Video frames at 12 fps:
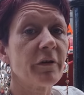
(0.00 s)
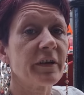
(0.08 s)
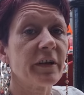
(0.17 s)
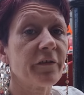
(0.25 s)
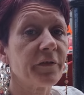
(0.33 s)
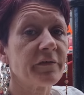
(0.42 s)
were
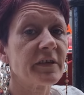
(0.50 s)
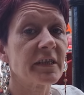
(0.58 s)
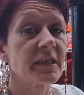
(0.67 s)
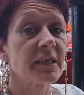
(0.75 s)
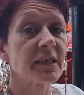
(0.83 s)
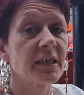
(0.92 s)
in their
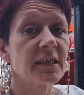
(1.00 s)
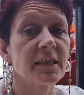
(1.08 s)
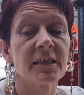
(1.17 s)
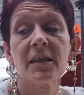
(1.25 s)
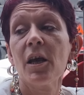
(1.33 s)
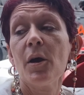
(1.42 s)
50s and
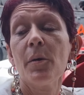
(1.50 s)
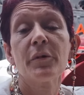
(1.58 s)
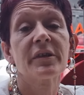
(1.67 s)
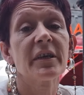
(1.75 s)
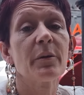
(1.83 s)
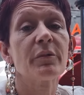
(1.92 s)
60s, yeah.
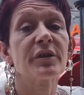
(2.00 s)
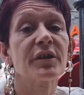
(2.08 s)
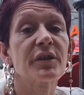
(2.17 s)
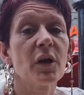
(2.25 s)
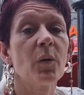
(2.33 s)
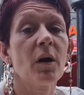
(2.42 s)
but they were
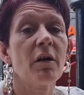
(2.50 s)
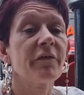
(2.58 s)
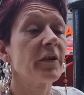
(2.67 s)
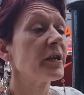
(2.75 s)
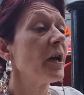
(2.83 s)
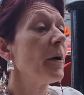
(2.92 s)
so
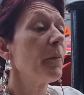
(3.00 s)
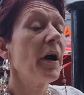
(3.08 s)
horrified.